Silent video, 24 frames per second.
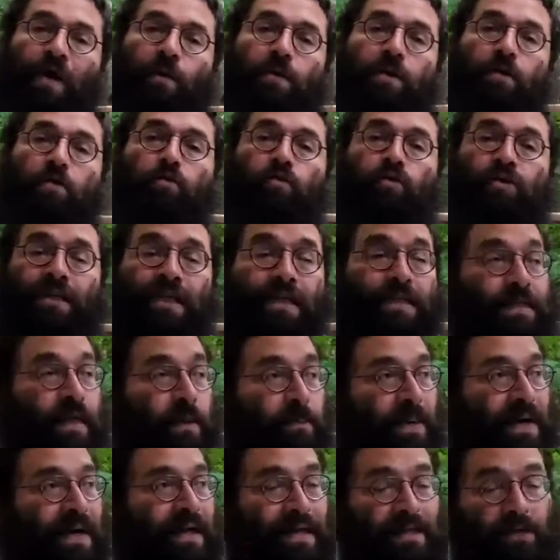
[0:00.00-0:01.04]
When you see
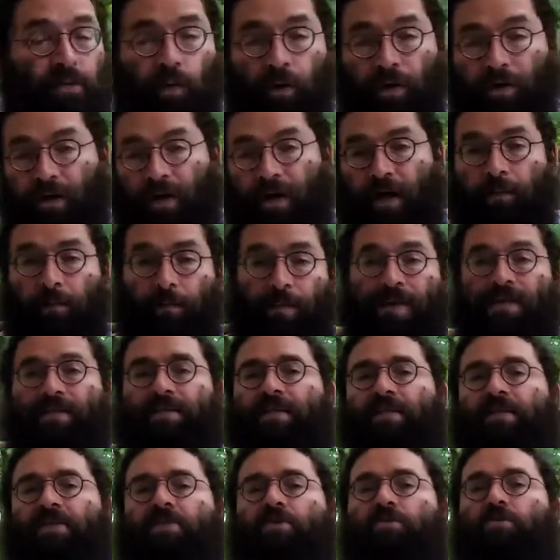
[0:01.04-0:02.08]
somebody that's wearing a
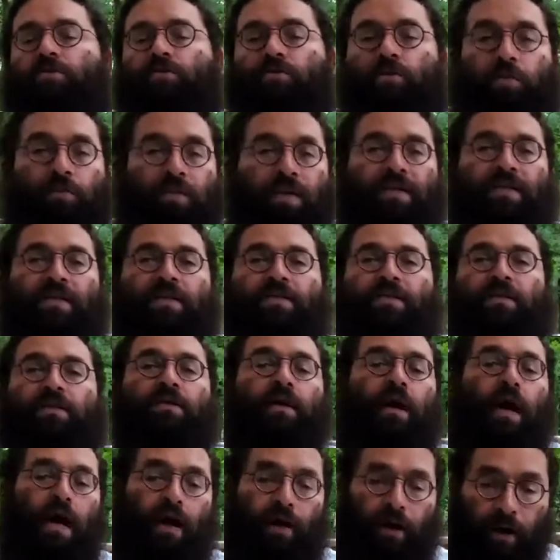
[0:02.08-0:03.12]
business suit or business
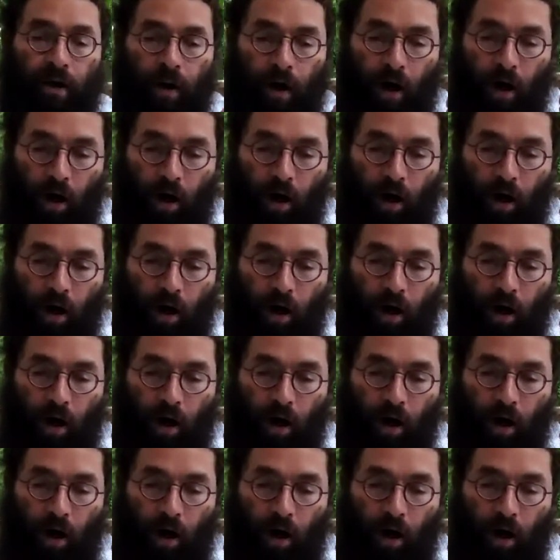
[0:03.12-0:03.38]
attire